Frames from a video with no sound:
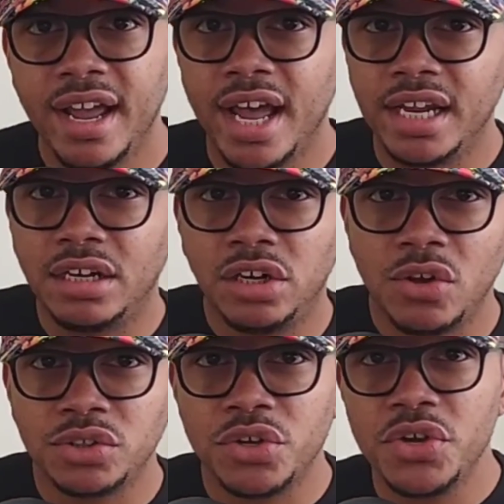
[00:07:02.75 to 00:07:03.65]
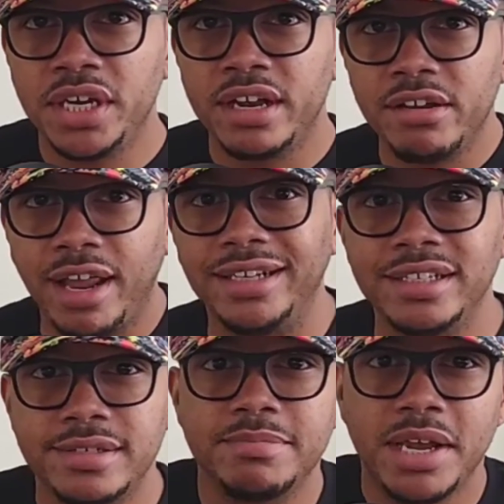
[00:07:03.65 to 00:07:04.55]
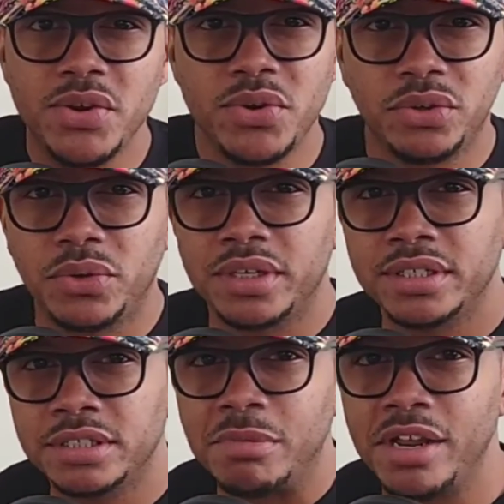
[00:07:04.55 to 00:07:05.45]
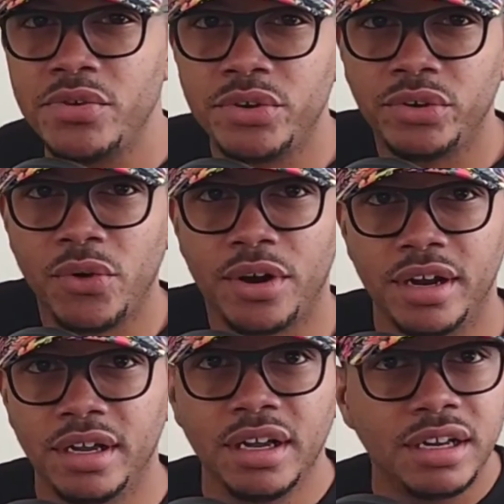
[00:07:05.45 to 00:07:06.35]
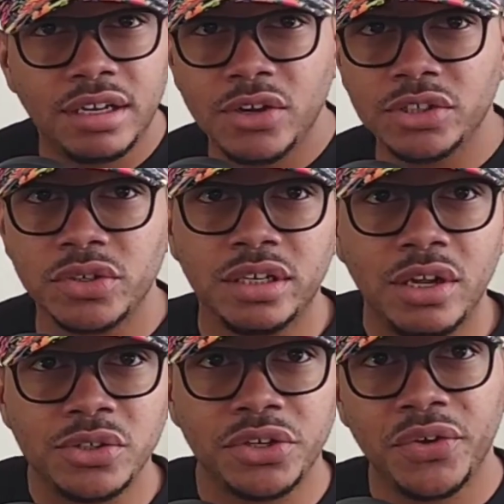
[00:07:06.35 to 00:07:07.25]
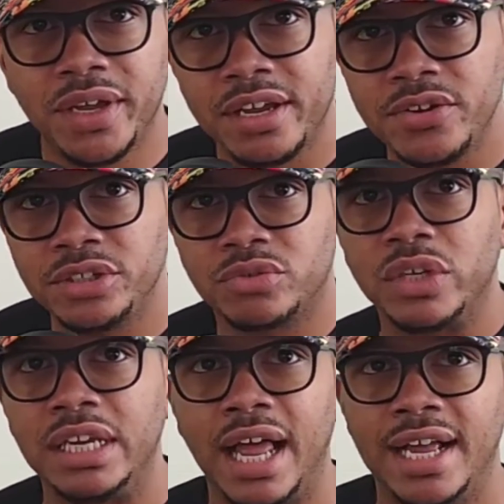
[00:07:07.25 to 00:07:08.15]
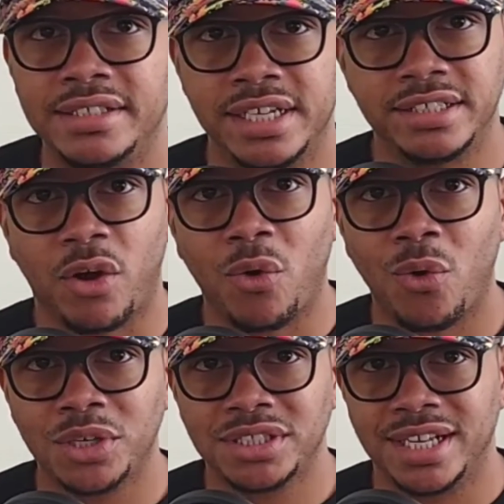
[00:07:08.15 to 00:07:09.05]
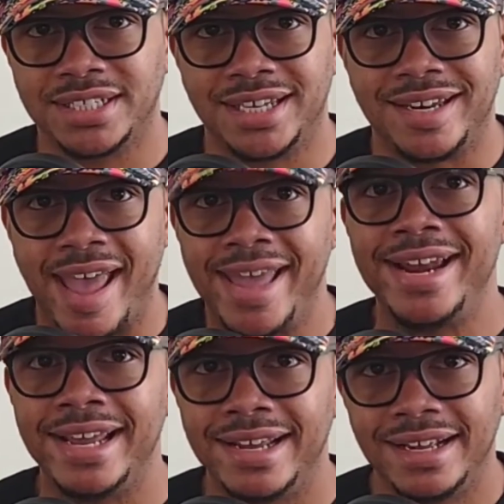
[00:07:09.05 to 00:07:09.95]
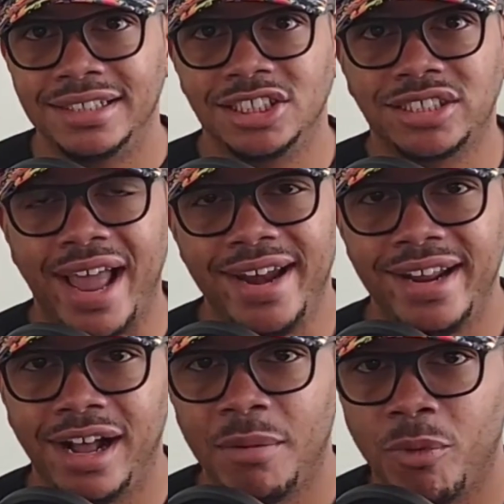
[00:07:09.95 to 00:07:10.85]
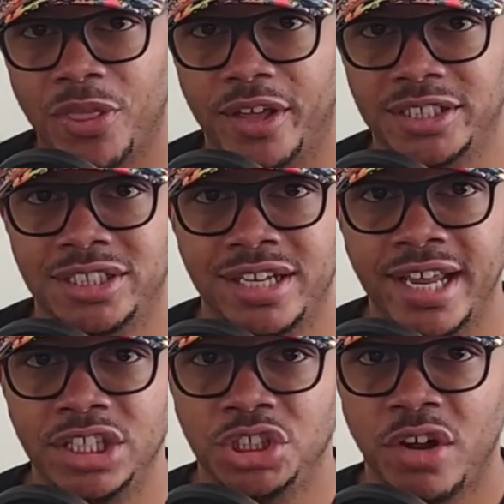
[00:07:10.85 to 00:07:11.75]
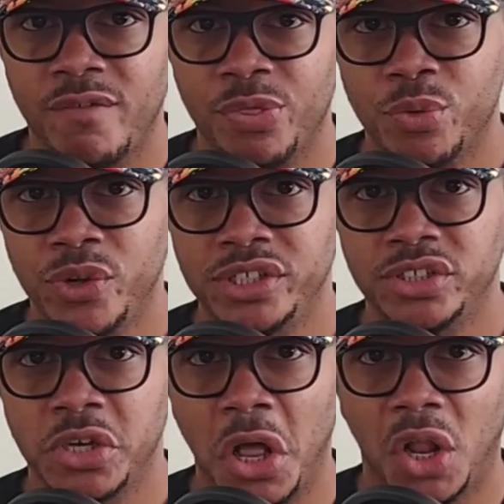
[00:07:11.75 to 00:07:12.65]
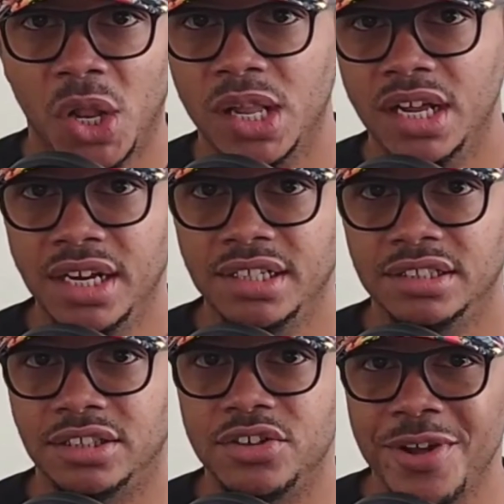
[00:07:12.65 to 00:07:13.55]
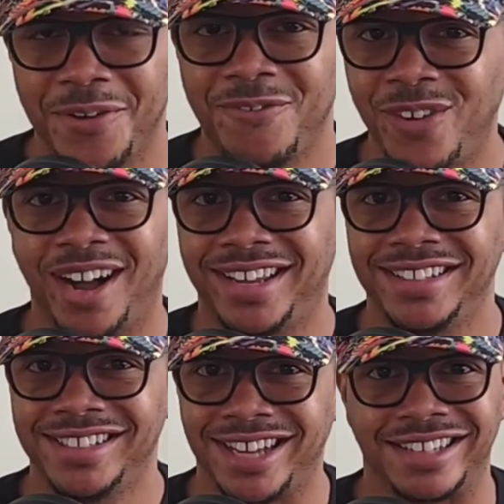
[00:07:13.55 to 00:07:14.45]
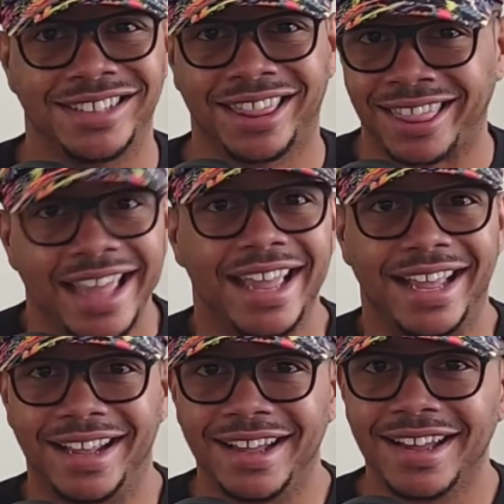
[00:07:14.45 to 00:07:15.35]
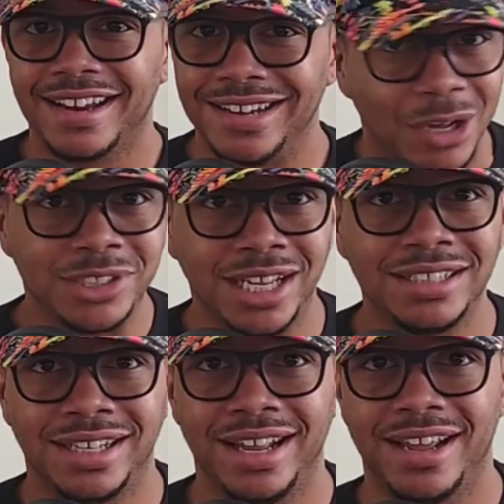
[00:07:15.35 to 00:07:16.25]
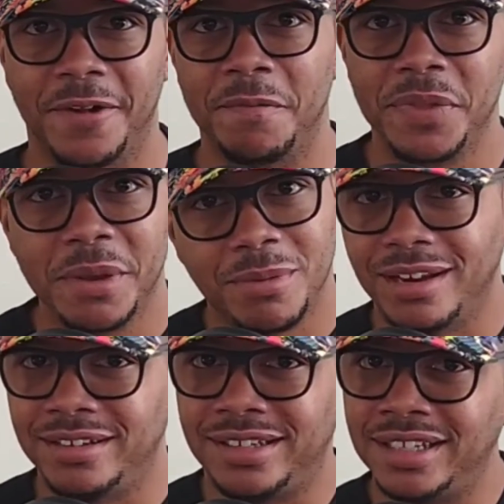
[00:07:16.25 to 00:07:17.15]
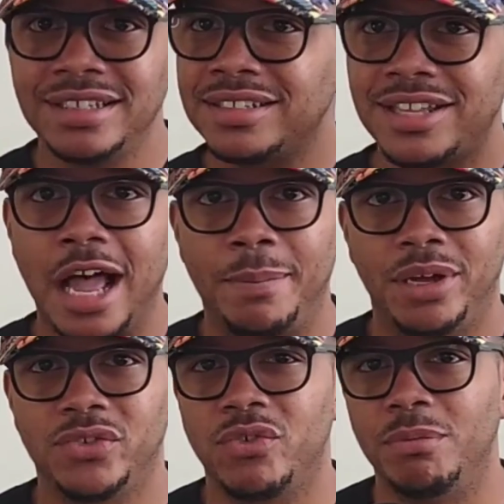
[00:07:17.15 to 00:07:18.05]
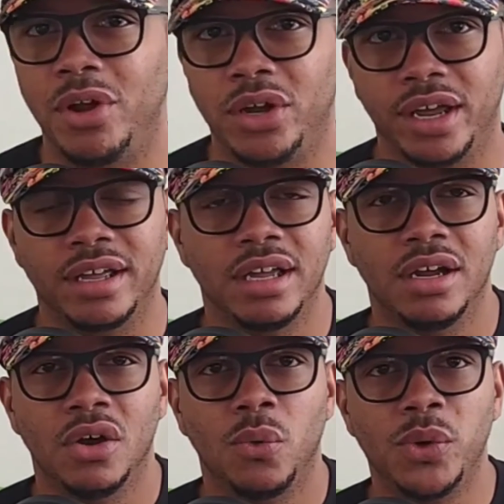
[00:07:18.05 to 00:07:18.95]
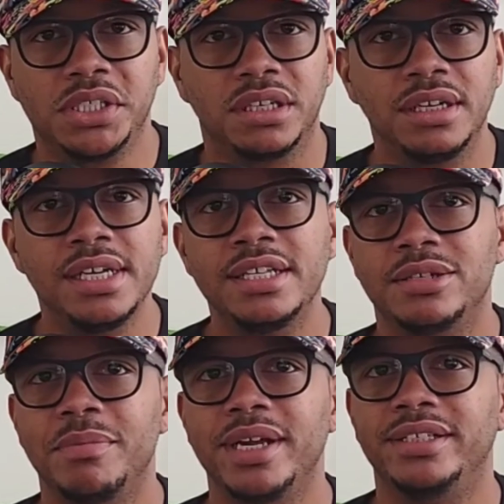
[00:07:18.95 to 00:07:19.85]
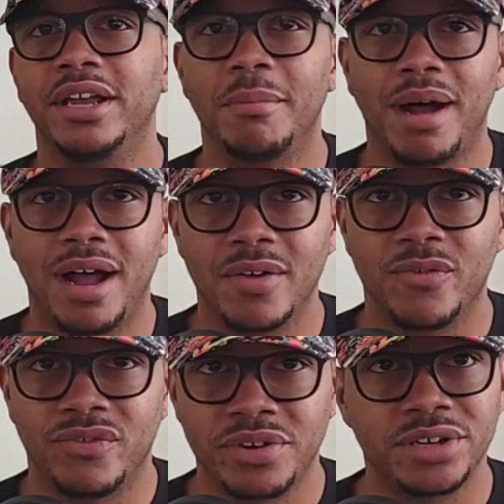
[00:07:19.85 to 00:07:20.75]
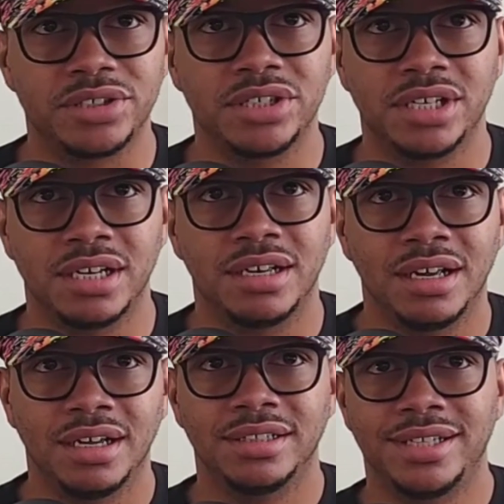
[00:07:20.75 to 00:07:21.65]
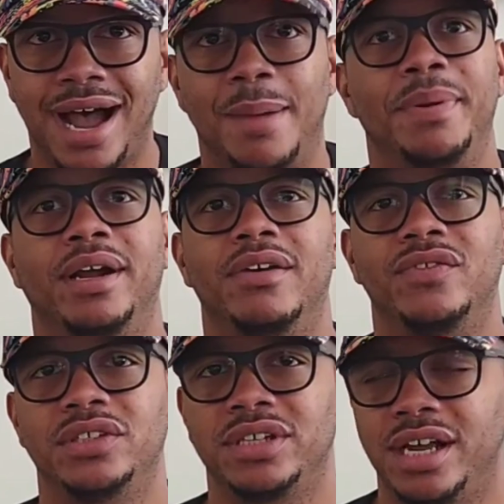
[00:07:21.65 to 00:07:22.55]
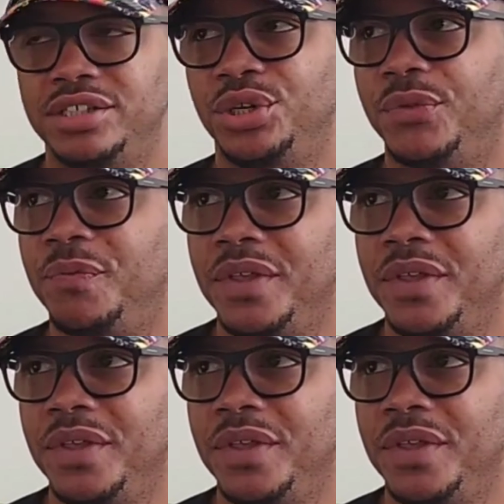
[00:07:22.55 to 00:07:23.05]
And the closer you get, you're like, this is my unicorn. This is my unicorn. Closer and closer you get, you just realize it's a horse that's dead, standing up with a stick shoved through its skull. It's no fucking such thing. No such thing. It doesn't stop us from looking. Which leads me to my first topic of discussion.